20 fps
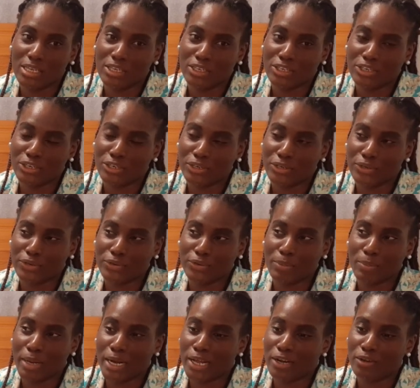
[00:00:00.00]
you know,
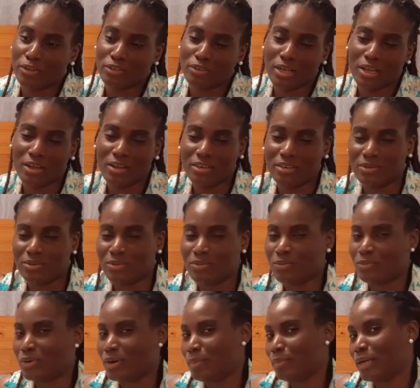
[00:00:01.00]
but I don't
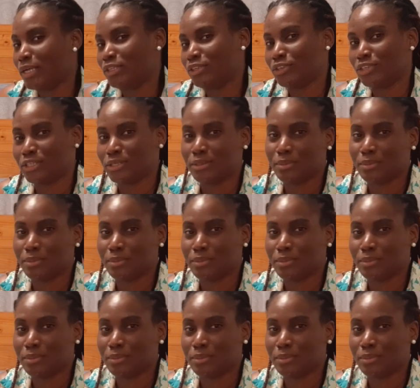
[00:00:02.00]
want my turkey